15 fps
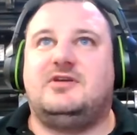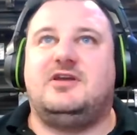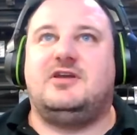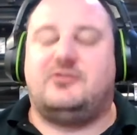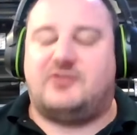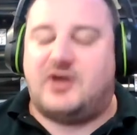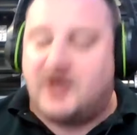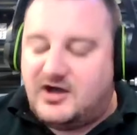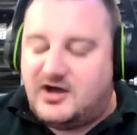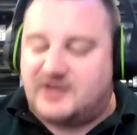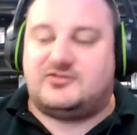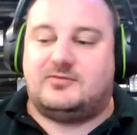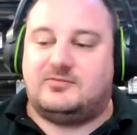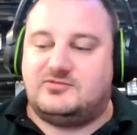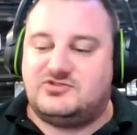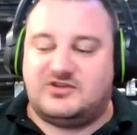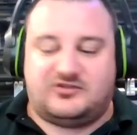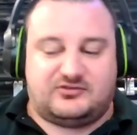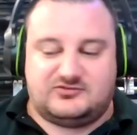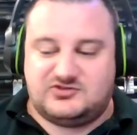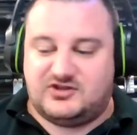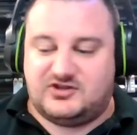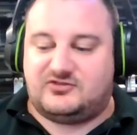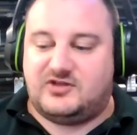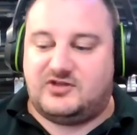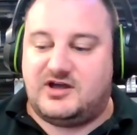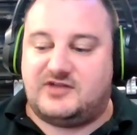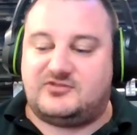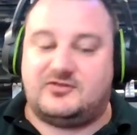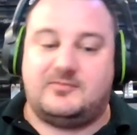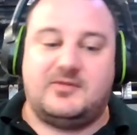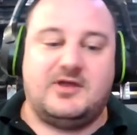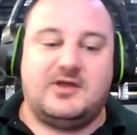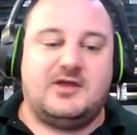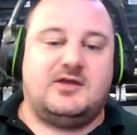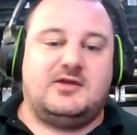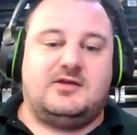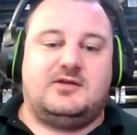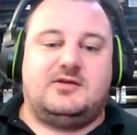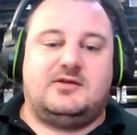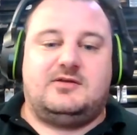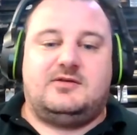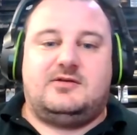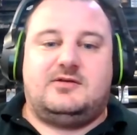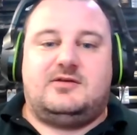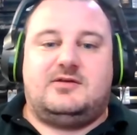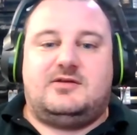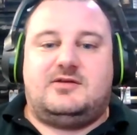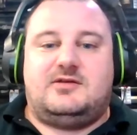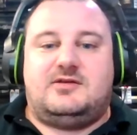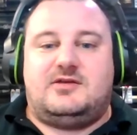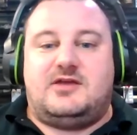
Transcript: it was awesome. Just just that awesome. is crazy.